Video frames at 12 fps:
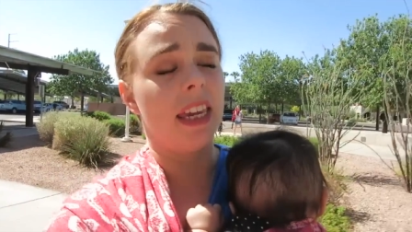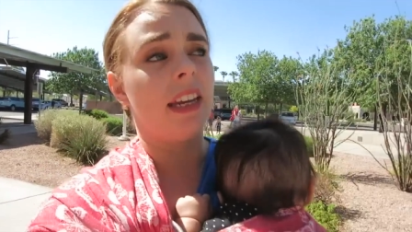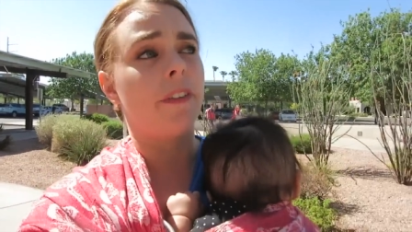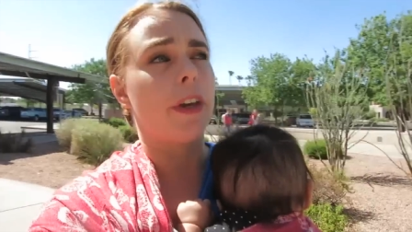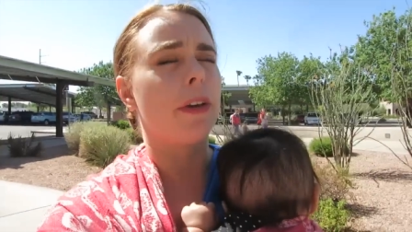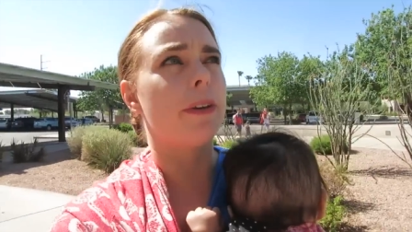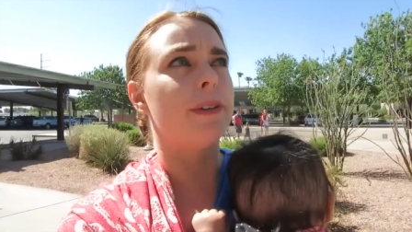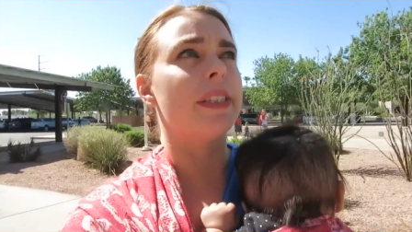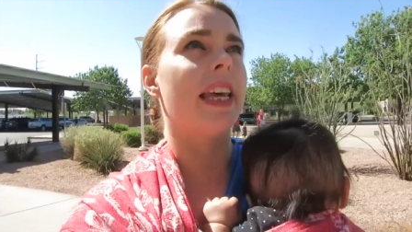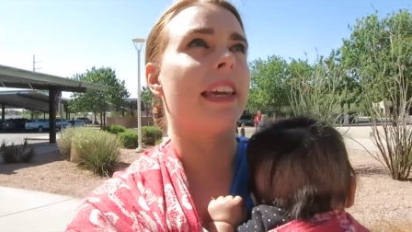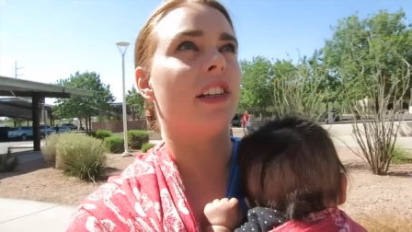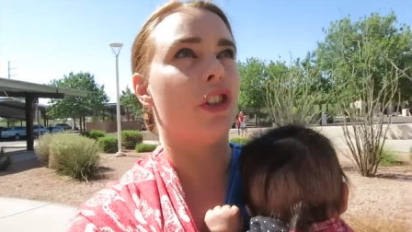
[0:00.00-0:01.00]
And if you
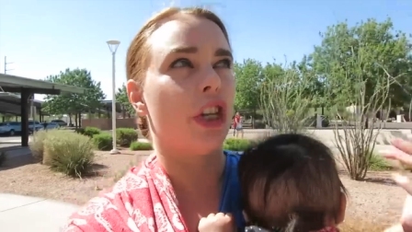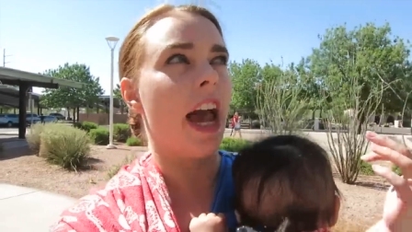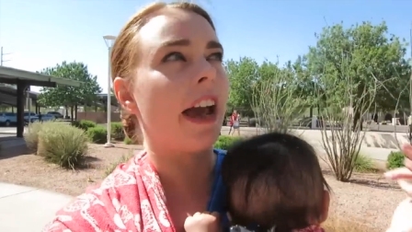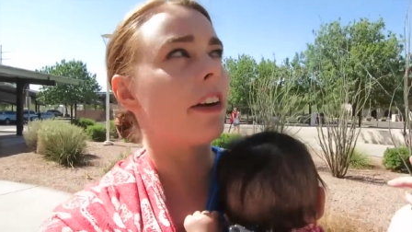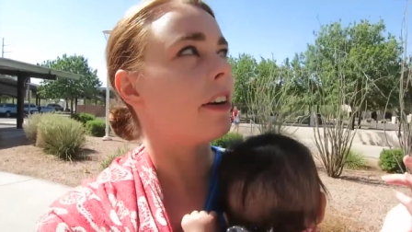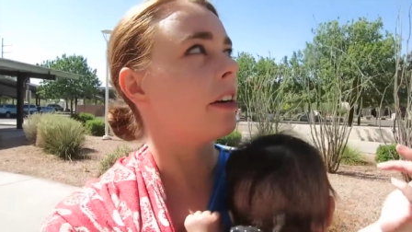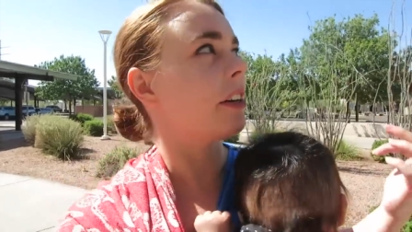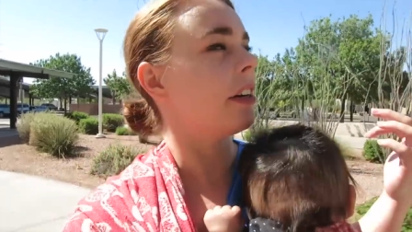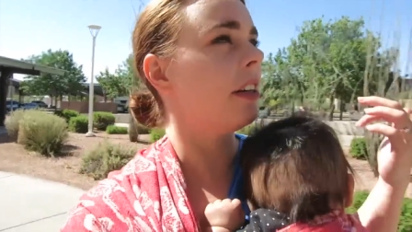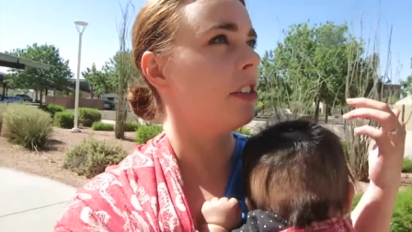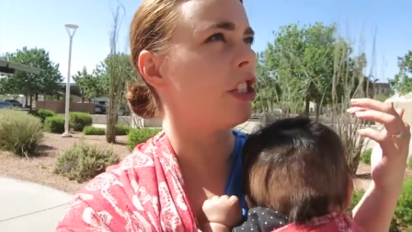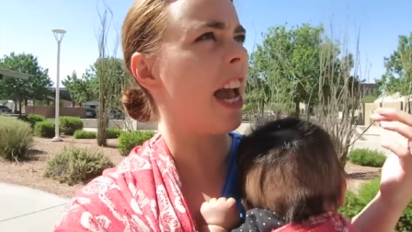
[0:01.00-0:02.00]
use like a jagged,
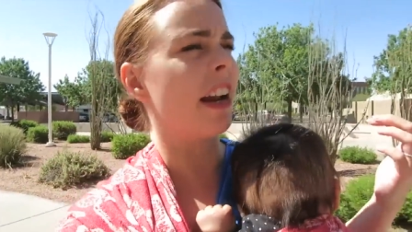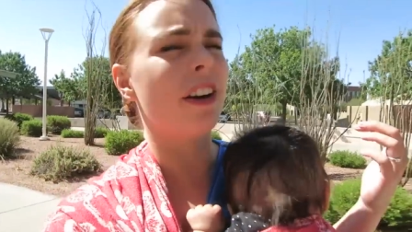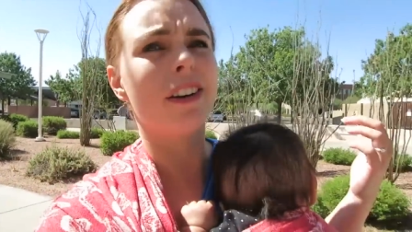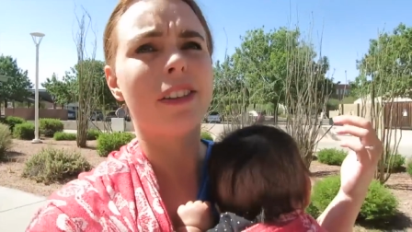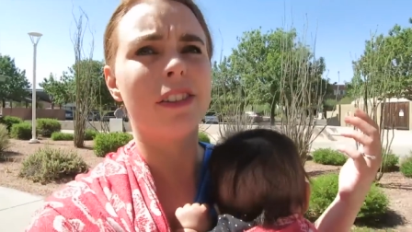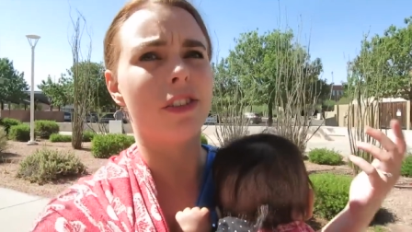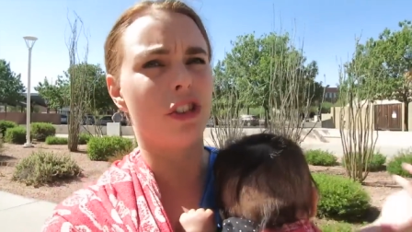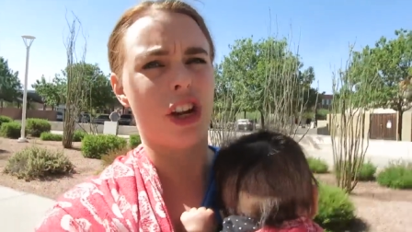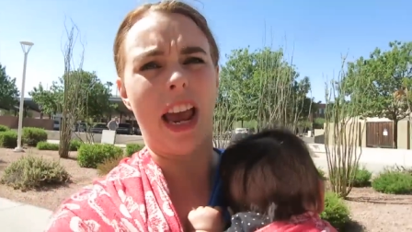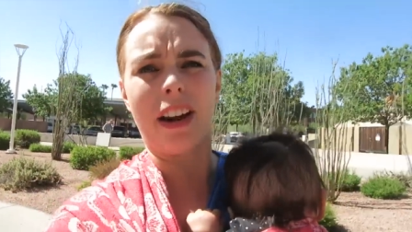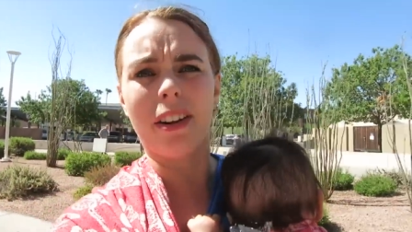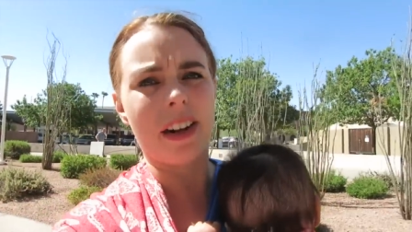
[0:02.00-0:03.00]
jacquard,
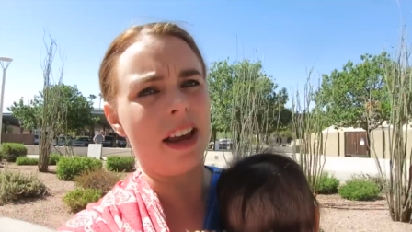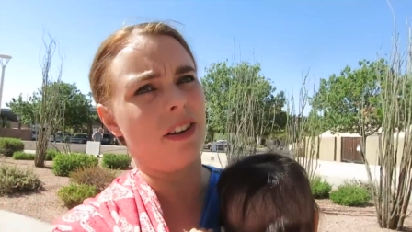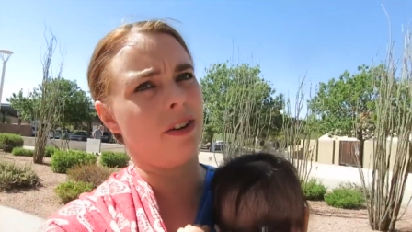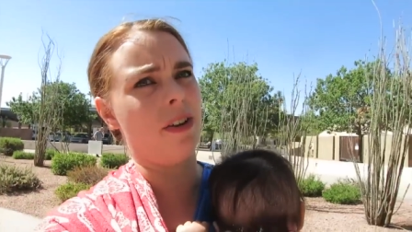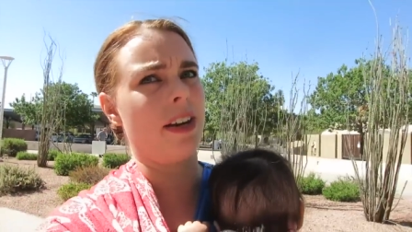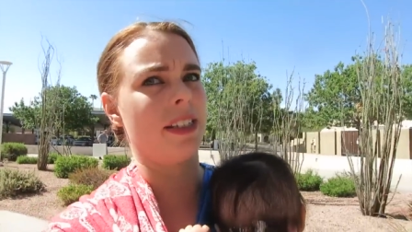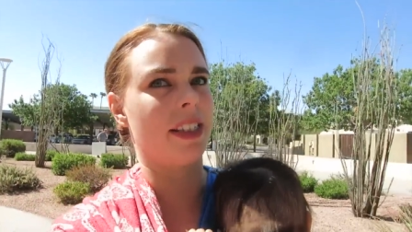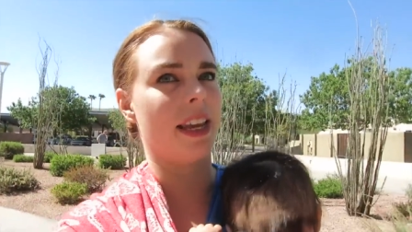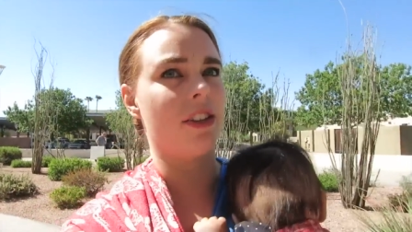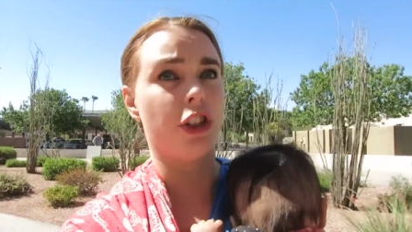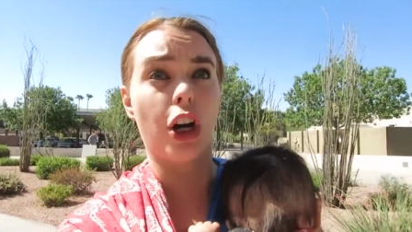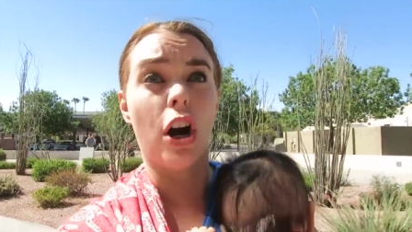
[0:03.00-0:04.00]
jagged, I don't know how to say
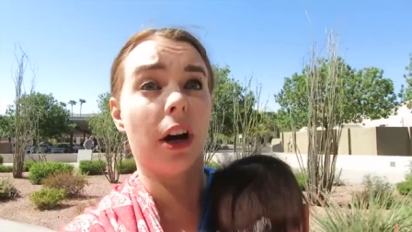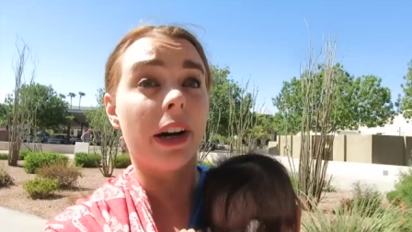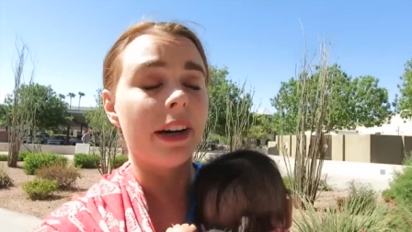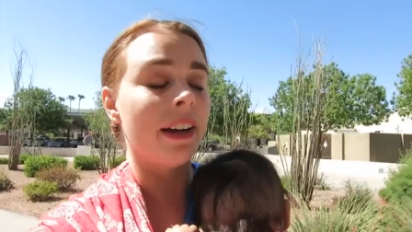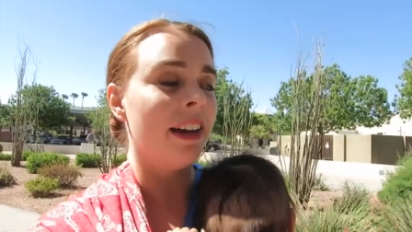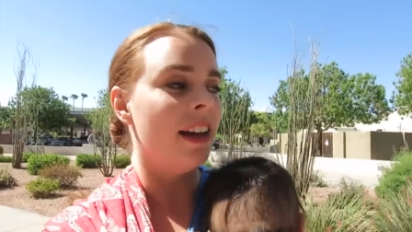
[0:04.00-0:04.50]
it, jacquard